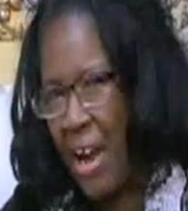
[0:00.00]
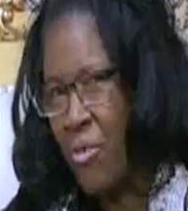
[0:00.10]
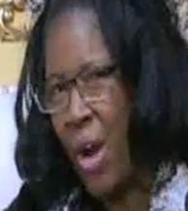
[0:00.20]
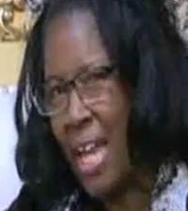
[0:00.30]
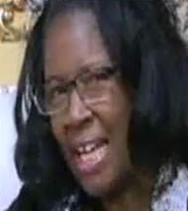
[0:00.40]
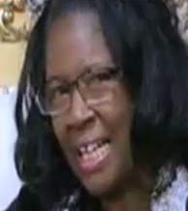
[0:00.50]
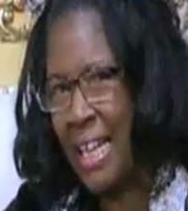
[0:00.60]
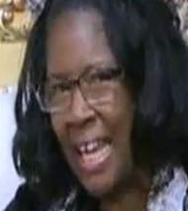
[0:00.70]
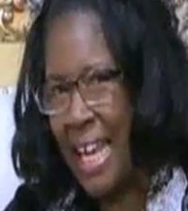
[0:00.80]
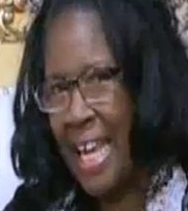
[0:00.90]

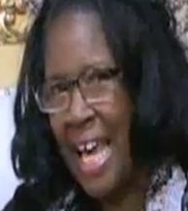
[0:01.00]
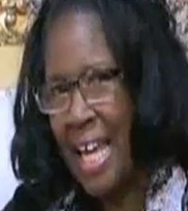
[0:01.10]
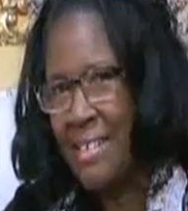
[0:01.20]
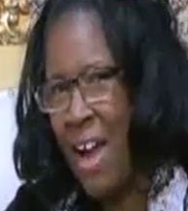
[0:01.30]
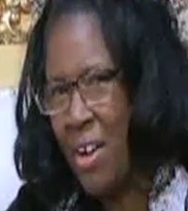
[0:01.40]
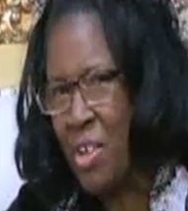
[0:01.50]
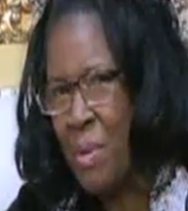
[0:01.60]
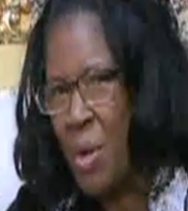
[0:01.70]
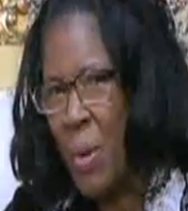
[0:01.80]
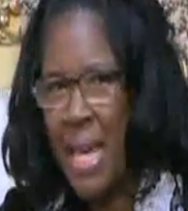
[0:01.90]
Ironically,
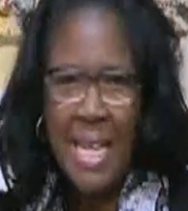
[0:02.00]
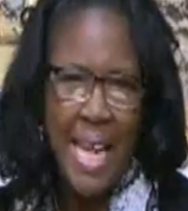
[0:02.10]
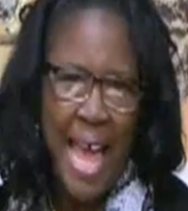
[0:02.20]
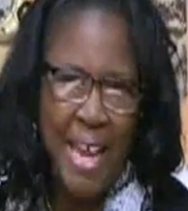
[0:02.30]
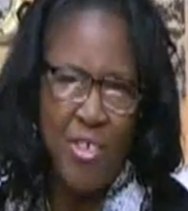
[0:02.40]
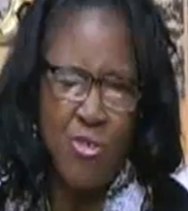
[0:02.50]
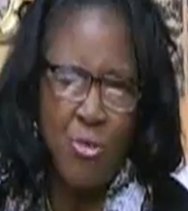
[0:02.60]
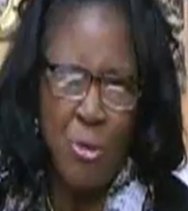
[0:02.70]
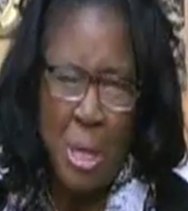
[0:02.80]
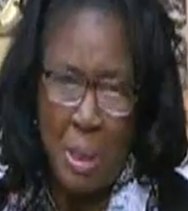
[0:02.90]
Dr. McQueen had had a
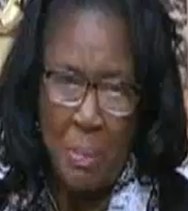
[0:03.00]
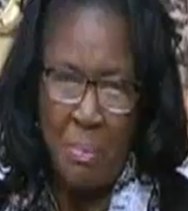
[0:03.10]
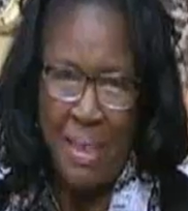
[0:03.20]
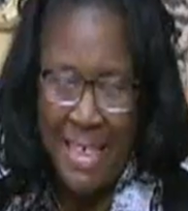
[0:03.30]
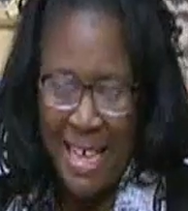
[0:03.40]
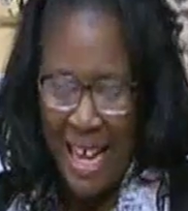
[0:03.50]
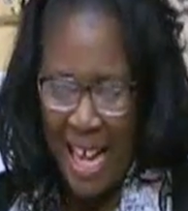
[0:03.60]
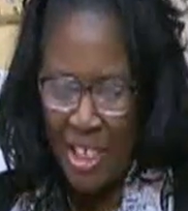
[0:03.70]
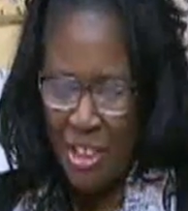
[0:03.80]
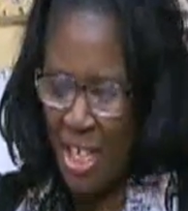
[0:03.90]
dream.
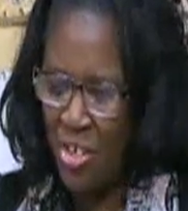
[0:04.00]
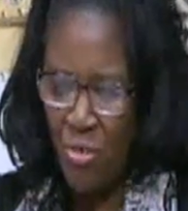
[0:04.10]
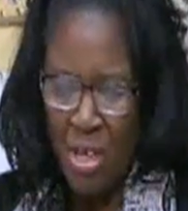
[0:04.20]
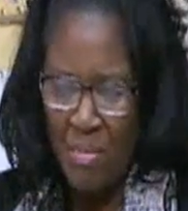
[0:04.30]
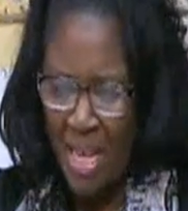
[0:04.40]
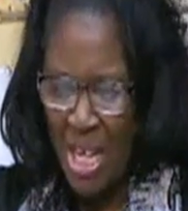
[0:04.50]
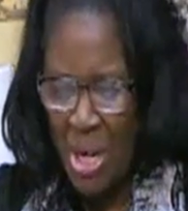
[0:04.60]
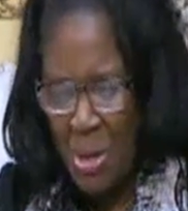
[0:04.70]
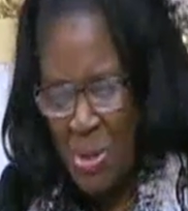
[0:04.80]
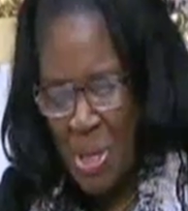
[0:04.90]
Uh, she had a dream
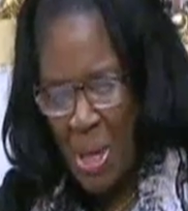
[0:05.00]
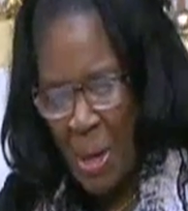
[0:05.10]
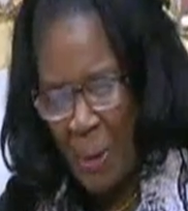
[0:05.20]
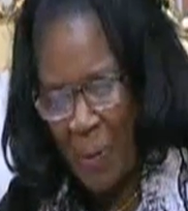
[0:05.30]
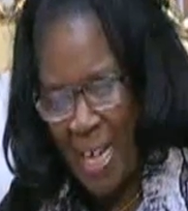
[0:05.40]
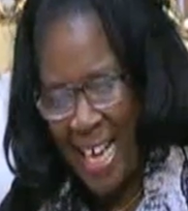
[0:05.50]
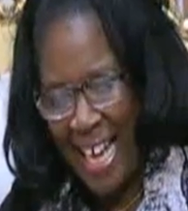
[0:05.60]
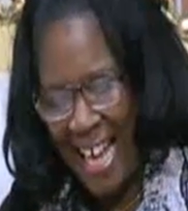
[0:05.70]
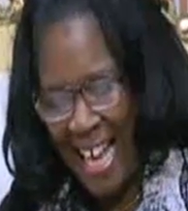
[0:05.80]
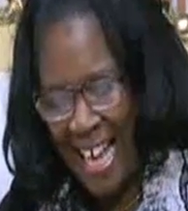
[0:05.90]
many years ago
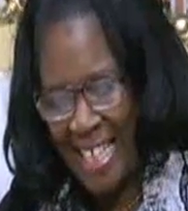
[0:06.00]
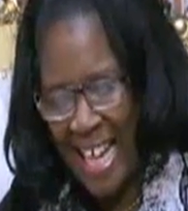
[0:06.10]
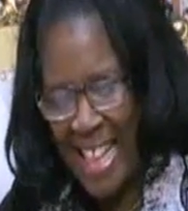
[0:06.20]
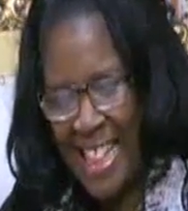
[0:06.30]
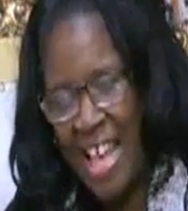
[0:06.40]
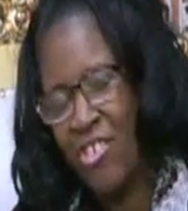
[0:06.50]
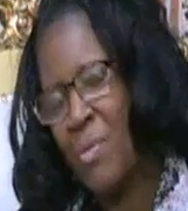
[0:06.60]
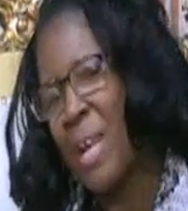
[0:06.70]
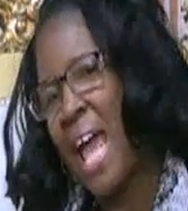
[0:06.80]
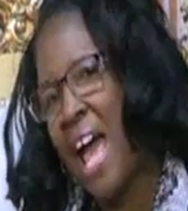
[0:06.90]
uh, that
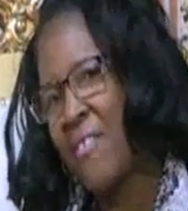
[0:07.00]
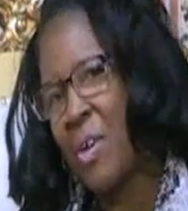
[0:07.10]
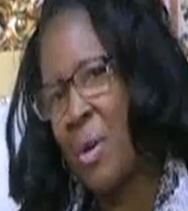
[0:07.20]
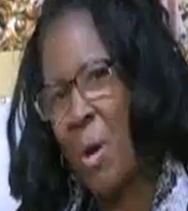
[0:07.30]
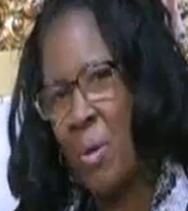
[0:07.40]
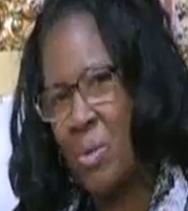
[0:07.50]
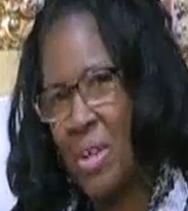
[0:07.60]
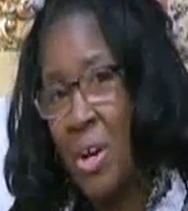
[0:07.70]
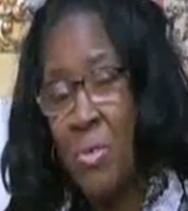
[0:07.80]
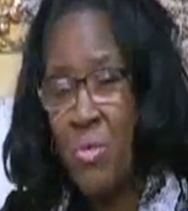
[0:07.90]
she would have her
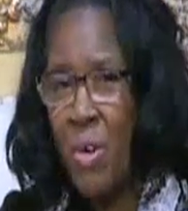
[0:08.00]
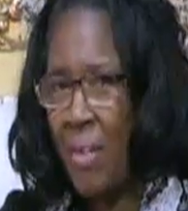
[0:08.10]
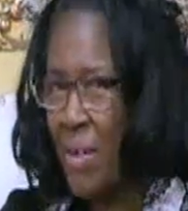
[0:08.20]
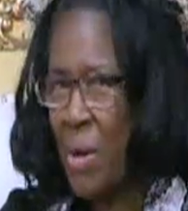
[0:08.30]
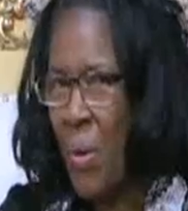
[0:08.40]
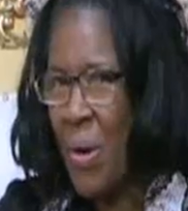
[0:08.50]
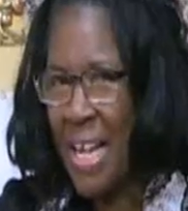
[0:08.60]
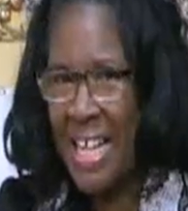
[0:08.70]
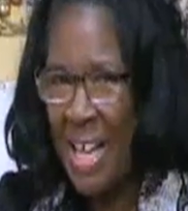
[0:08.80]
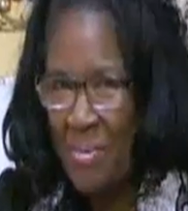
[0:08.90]
own re
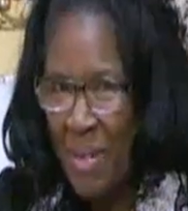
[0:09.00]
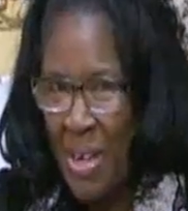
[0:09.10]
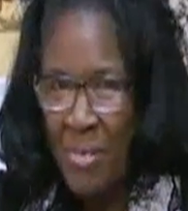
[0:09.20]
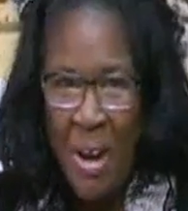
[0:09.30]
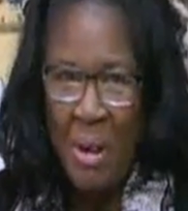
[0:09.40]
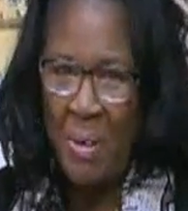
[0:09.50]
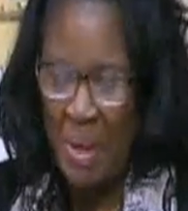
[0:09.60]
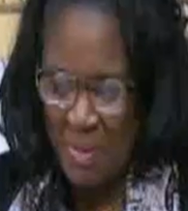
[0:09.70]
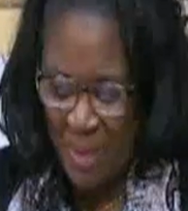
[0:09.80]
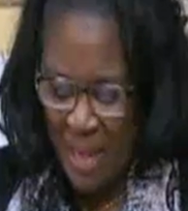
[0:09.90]
recording company, a
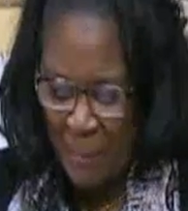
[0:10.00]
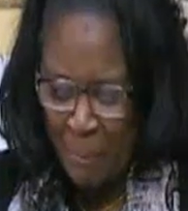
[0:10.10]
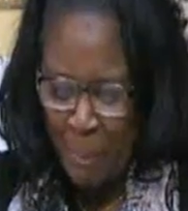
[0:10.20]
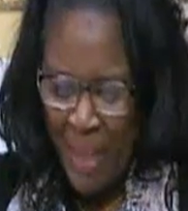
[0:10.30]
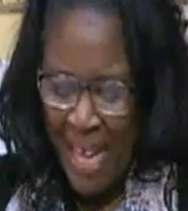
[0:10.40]
record company.